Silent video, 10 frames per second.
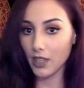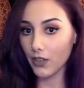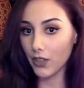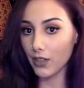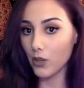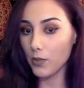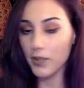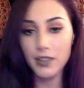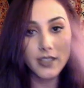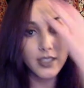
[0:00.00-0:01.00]
Right here, I hope you
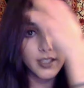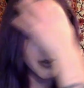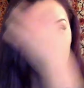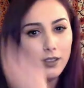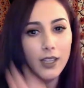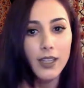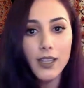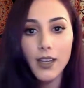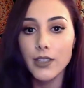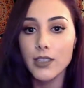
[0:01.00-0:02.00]
can see it with the light.
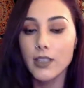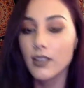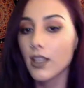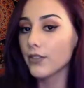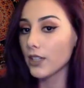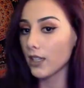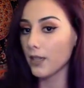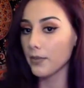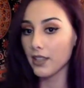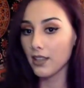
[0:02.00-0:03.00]
Obviously, a lot of time